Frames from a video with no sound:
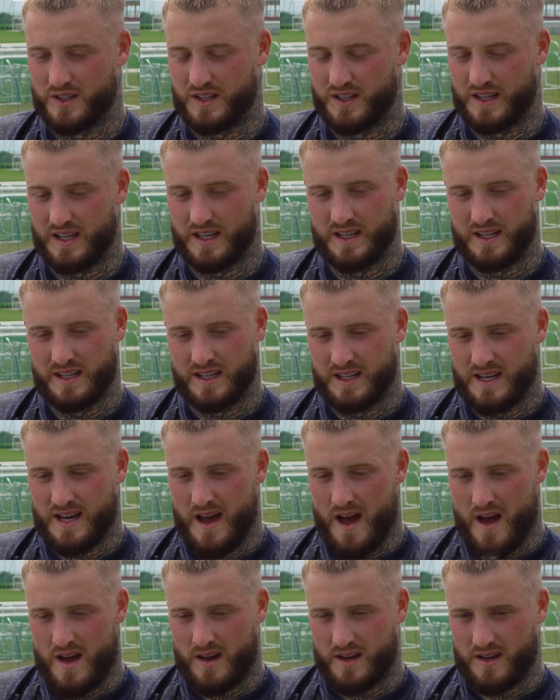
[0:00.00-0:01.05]
And then,
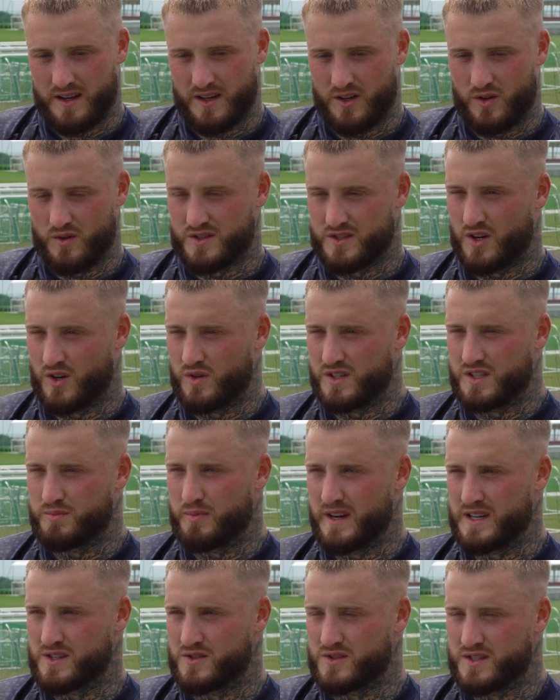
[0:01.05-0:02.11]
it was always
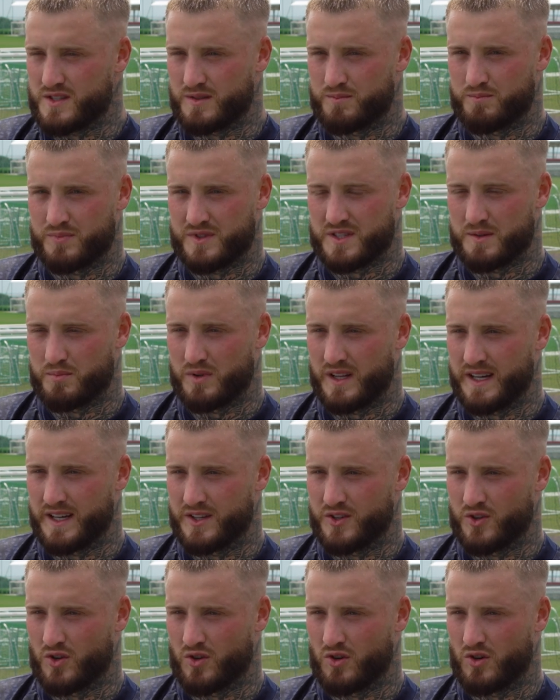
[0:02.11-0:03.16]
special to play in
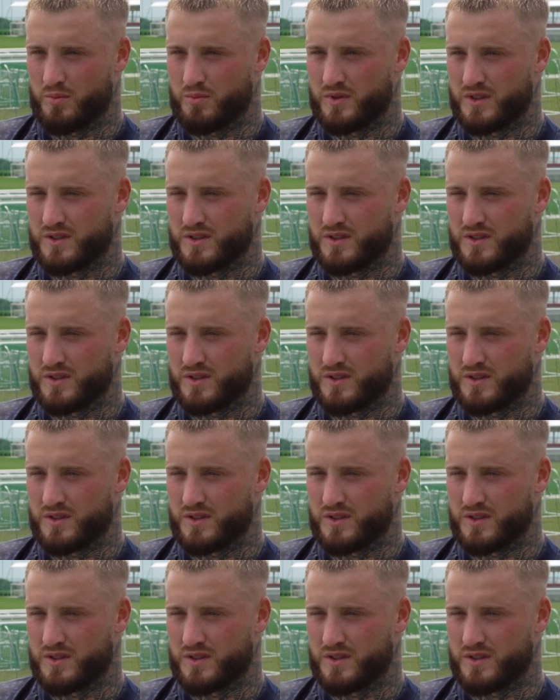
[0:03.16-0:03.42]
Europe.